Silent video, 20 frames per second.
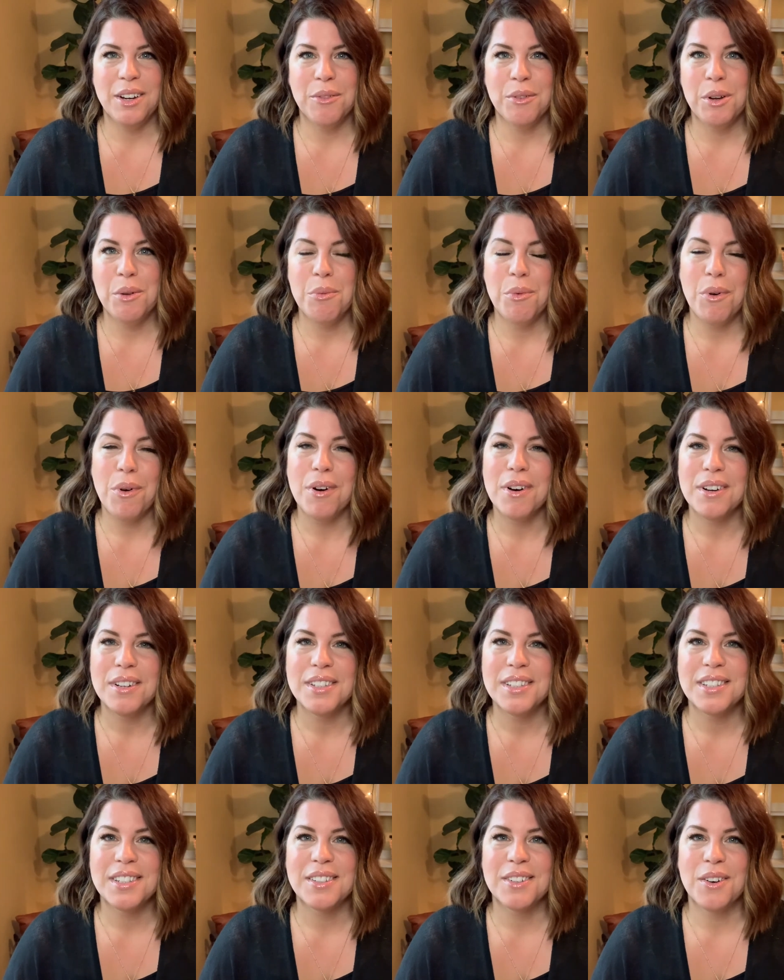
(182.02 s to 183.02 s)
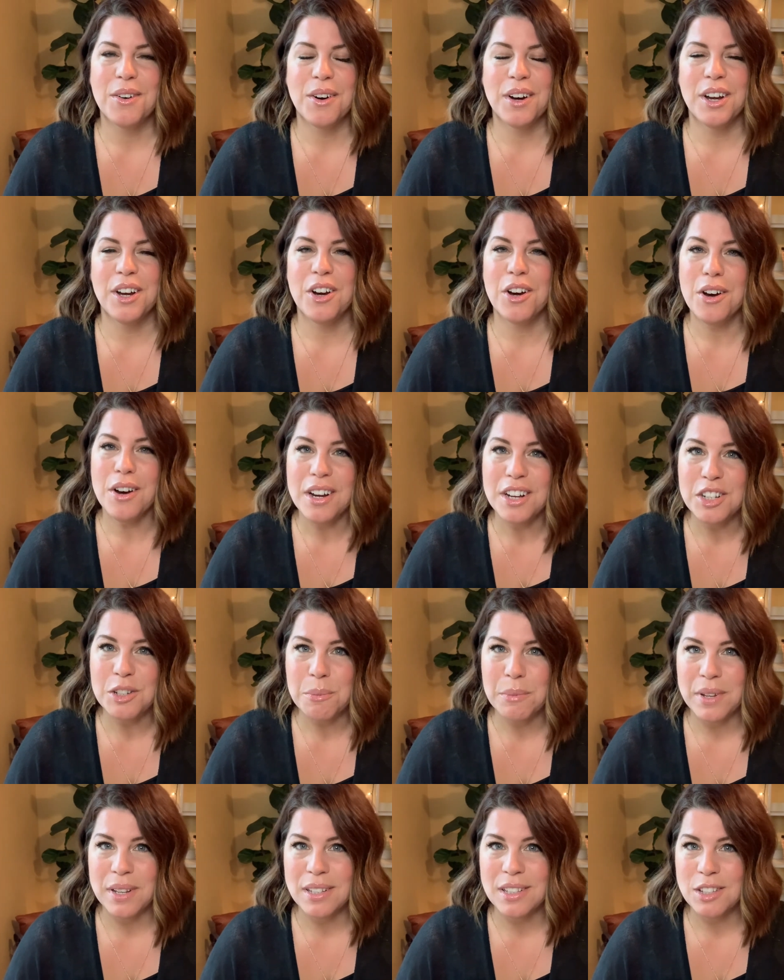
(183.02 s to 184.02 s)
rewards or
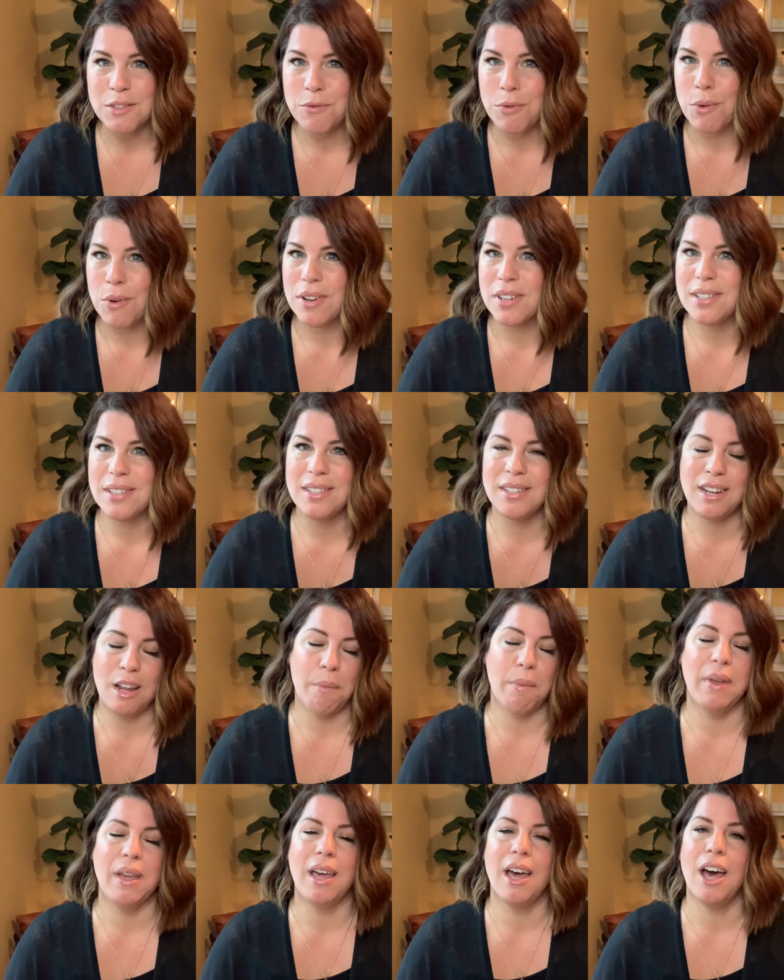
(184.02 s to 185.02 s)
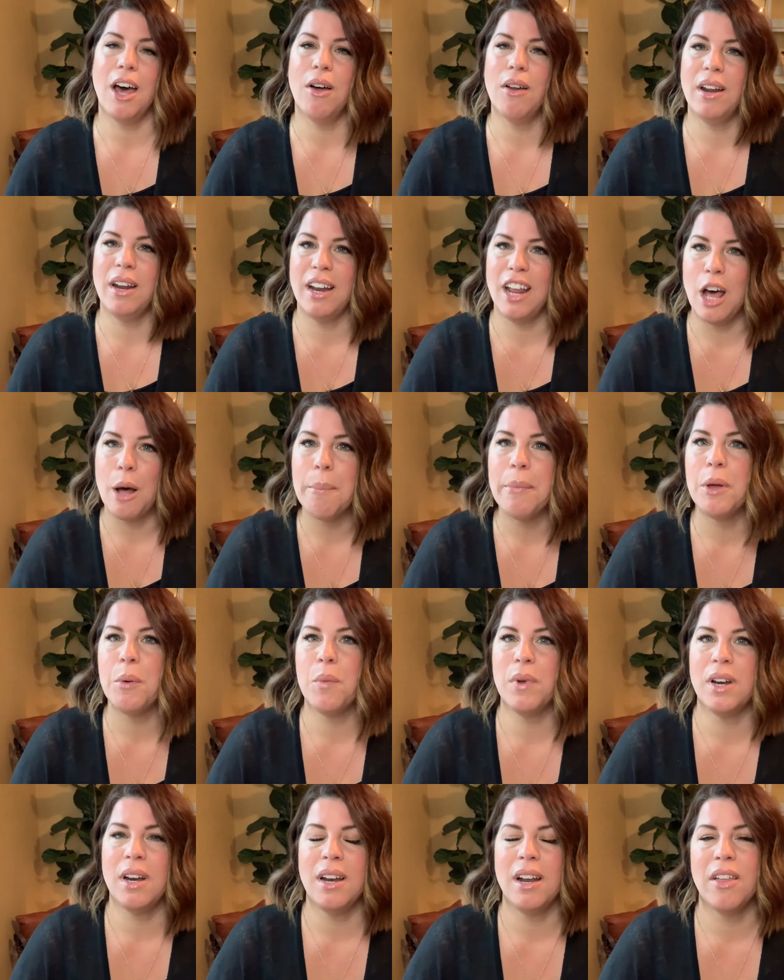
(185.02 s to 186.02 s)
encouragements for stepping out and helping
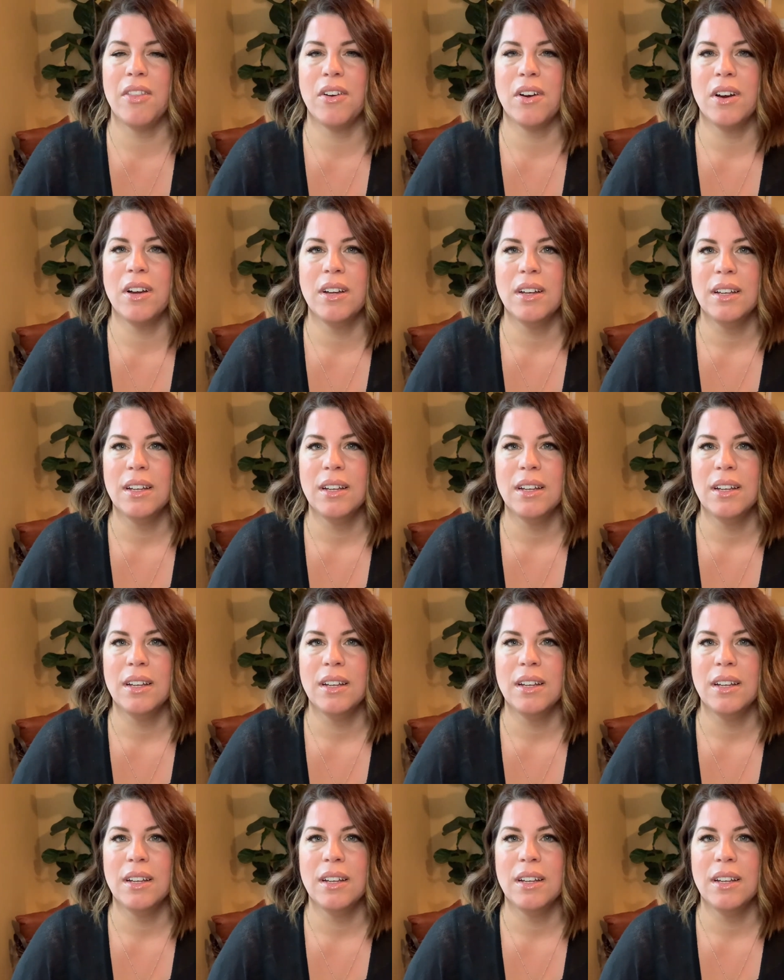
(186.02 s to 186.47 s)
one another.